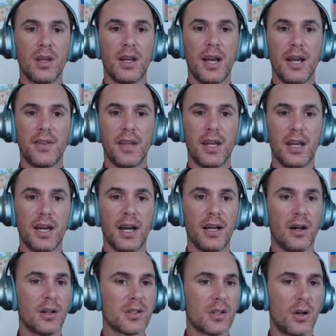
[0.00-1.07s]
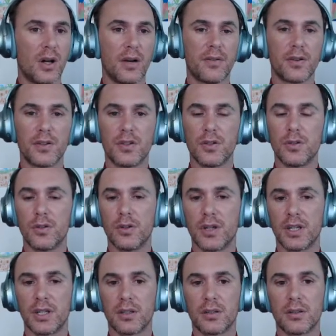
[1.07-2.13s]
And then I also offer
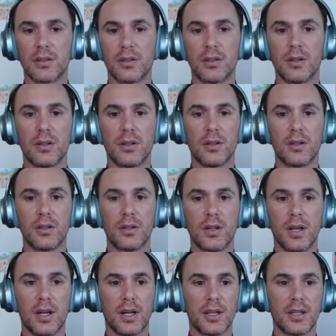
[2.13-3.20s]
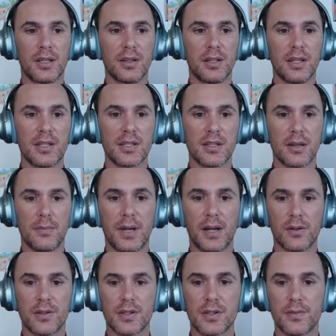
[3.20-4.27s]
tutoring in these
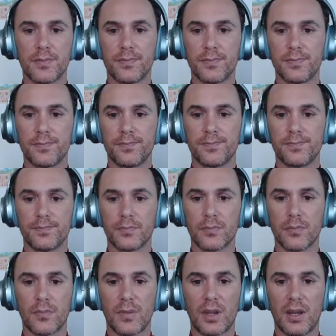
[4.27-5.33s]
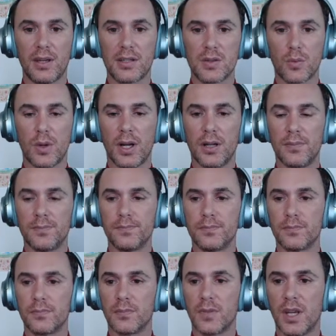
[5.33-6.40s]
amounts as well.
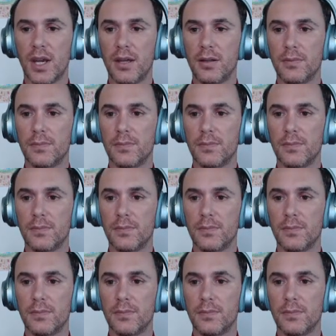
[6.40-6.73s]
Okay?